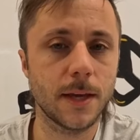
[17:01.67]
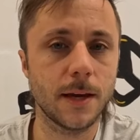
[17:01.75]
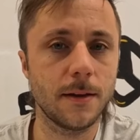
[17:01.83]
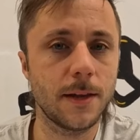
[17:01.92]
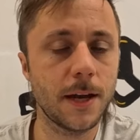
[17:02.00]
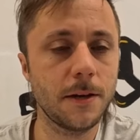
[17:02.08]

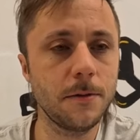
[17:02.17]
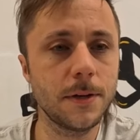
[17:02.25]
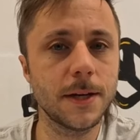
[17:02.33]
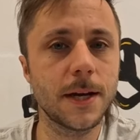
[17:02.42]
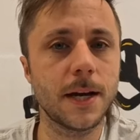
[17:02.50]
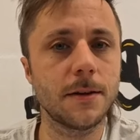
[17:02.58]
And then you
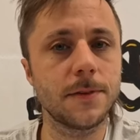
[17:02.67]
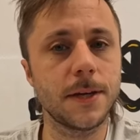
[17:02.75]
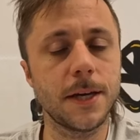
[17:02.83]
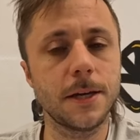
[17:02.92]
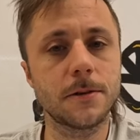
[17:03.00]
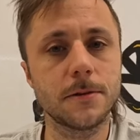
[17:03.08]
can kind of
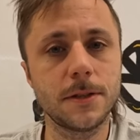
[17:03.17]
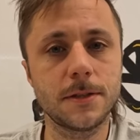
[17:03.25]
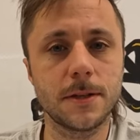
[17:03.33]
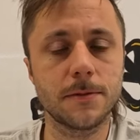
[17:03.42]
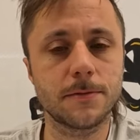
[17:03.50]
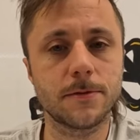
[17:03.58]
increase
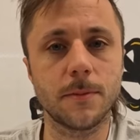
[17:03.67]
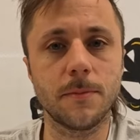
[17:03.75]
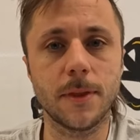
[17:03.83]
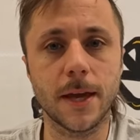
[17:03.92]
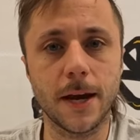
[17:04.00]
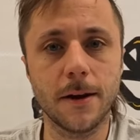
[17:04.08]
it from
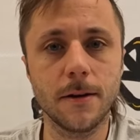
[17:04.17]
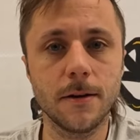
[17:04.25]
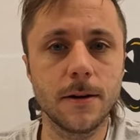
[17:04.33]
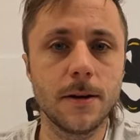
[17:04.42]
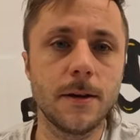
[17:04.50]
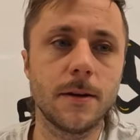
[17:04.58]

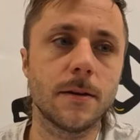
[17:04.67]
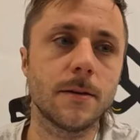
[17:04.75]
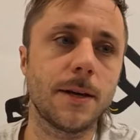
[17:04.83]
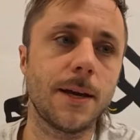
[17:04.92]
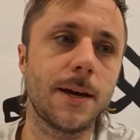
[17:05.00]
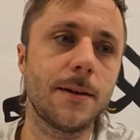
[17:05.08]
there.
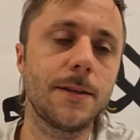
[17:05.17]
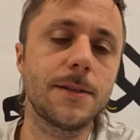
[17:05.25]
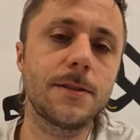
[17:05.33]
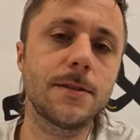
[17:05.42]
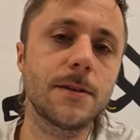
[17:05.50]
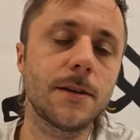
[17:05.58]
And
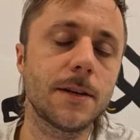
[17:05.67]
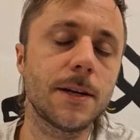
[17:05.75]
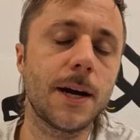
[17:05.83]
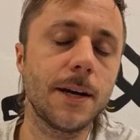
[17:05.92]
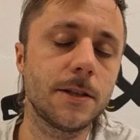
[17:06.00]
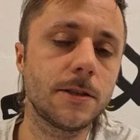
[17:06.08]
this is going to
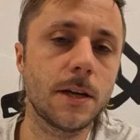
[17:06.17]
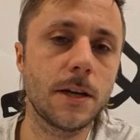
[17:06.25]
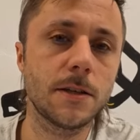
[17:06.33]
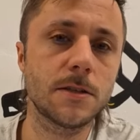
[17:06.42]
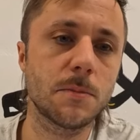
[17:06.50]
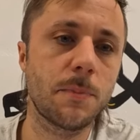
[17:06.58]
kind of
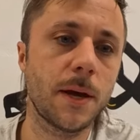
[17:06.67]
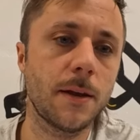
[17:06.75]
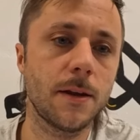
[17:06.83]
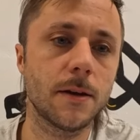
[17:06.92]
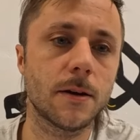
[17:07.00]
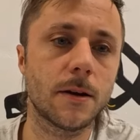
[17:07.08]
change
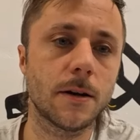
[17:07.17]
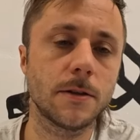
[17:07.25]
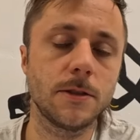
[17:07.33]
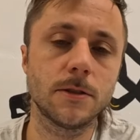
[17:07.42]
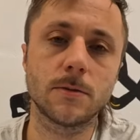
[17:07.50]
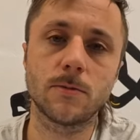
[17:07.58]
depending on
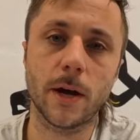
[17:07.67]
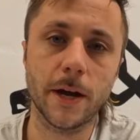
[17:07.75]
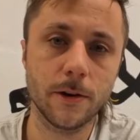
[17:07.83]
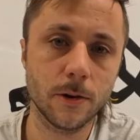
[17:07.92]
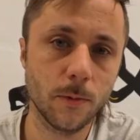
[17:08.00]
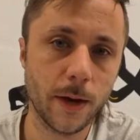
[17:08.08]
your
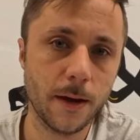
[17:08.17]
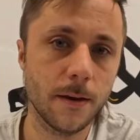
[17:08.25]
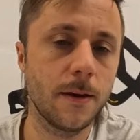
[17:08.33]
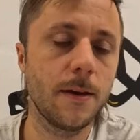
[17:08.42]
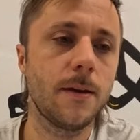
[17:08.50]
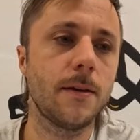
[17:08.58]
rider
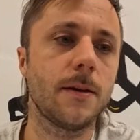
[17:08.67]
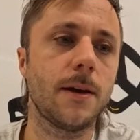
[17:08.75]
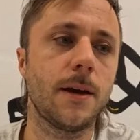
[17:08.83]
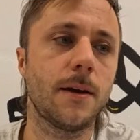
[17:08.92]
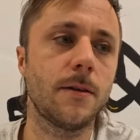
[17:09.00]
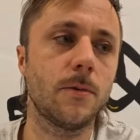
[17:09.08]
weight
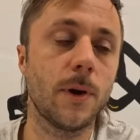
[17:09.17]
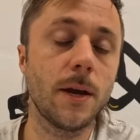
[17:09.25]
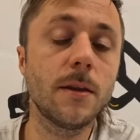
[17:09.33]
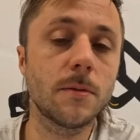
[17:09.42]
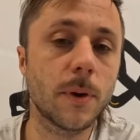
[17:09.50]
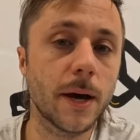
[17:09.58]
and the weight
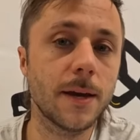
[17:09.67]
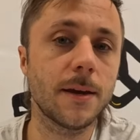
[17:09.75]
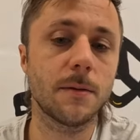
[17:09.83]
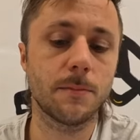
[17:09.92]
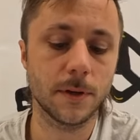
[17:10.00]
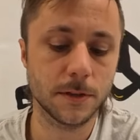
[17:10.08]
of the bike
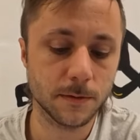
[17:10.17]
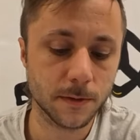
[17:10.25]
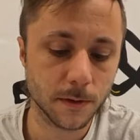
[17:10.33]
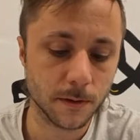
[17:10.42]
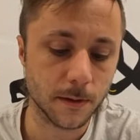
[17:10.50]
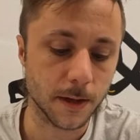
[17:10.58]
and a bunch of
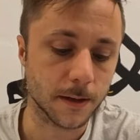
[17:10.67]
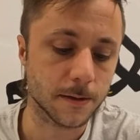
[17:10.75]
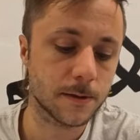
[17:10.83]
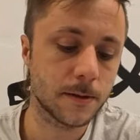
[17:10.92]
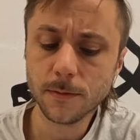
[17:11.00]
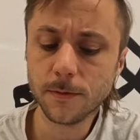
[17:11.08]
other
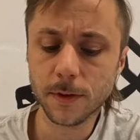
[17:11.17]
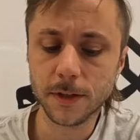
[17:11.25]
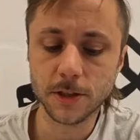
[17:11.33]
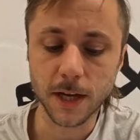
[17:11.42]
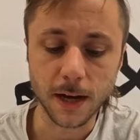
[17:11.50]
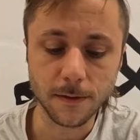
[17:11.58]
things. For the
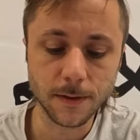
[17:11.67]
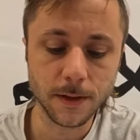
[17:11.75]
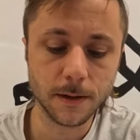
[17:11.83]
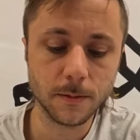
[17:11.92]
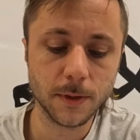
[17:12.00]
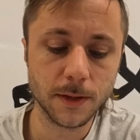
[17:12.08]

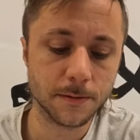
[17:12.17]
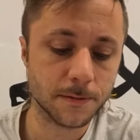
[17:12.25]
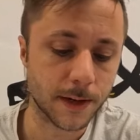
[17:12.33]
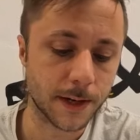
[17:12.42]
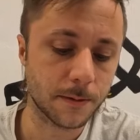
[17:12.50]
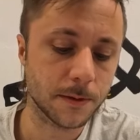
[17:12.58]
Javelin, we have
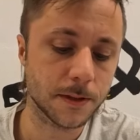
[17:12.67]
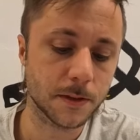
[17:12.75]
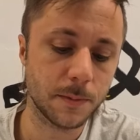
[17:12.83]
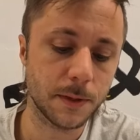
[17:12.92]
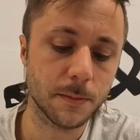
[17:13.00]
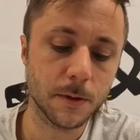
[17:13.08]
found it to
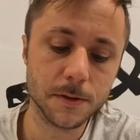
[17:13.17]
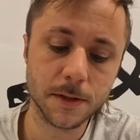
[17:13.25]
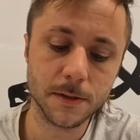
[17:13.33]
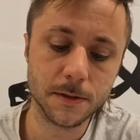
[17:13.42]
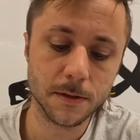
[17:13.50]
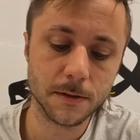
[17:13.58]
be most
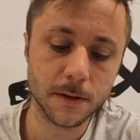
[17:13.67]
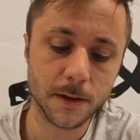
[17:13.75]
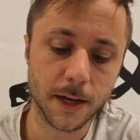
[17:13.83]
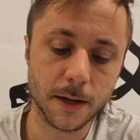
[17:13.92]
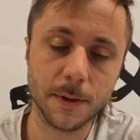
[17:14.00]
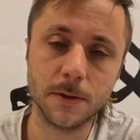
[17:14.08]
consistent
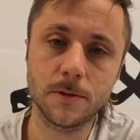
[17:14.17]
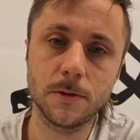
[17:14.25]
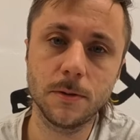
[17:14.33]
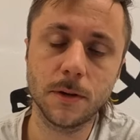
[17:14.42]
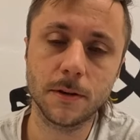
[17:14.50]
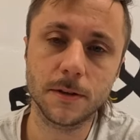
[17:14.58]
at about
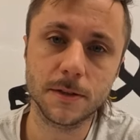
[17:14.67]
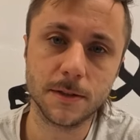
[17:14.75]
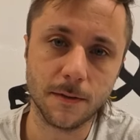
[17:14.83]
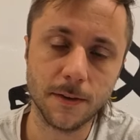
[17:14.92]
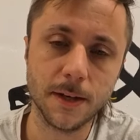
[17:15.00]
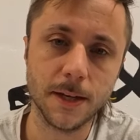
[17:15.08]

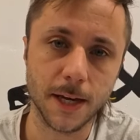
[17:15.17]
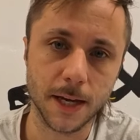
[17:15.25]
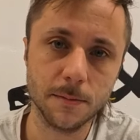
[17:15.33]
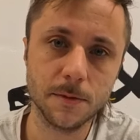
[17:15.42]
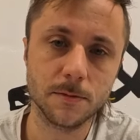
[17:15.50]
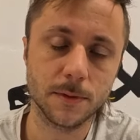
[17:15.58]
270
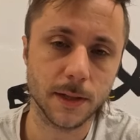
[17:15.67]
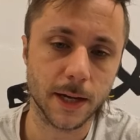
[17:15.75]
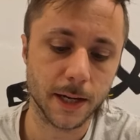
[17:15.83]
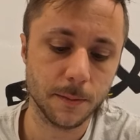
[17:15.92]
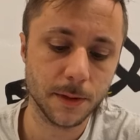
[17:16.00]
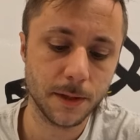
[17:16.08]
amps
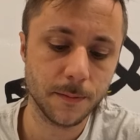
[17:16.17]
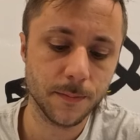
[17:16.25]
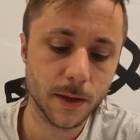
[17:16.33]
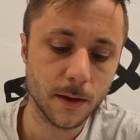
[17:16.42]
reliably.